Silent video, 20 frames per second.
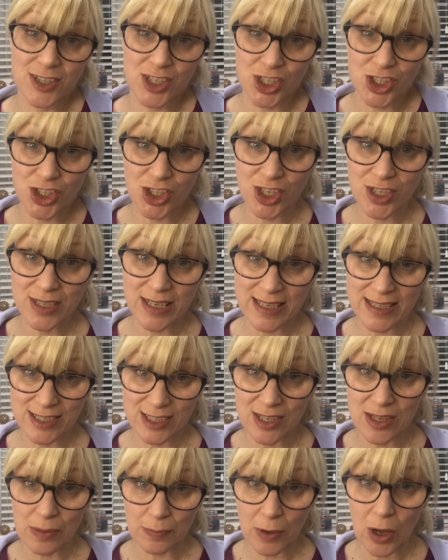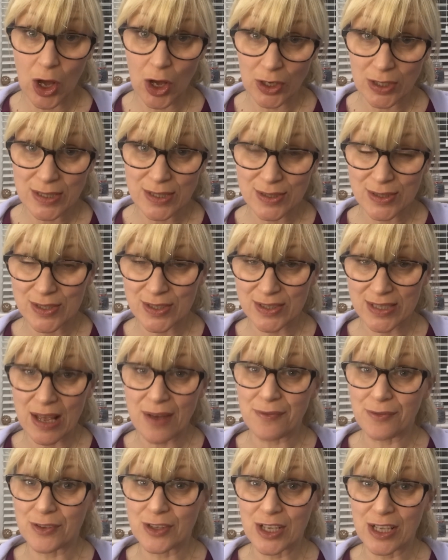addition into the box,
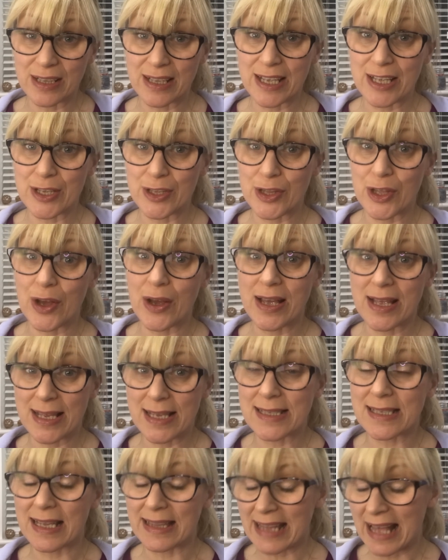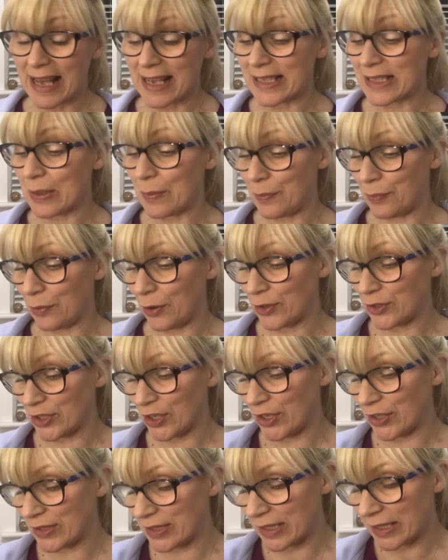definitely. You know, it is a nice
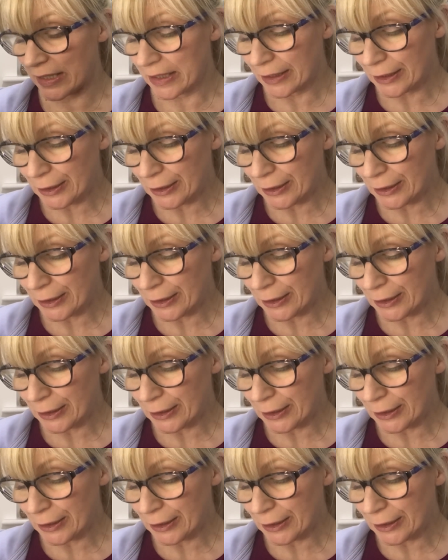product.